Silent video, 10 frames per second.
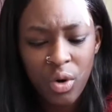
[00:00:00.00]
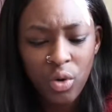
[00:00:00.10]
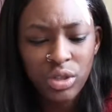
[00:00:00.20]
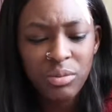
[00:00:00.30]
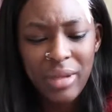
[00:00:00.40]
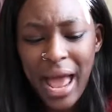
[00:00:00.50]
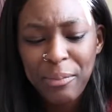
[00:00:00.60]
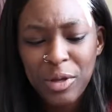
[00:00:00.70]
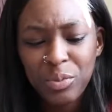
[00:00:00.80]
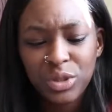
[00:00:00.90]
only
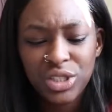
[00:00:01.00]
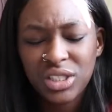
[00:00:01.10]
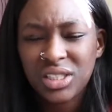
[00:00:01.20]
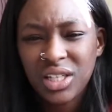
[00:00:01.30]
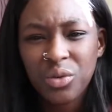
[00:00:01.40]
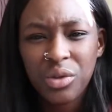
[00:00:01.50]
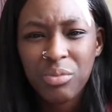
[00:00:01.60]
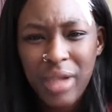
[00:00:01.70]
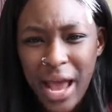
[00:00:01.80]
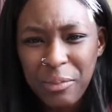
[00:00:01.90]
black people should stick
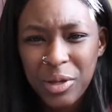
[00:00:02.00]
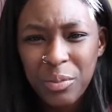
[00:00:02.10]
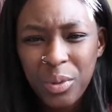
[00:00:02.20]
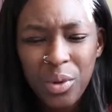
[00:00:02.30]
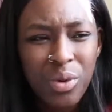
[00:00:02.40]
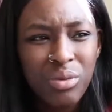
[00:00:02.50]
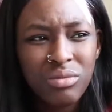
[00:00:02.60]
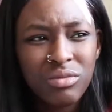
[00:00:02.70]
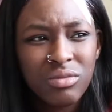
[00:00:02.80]
with black people.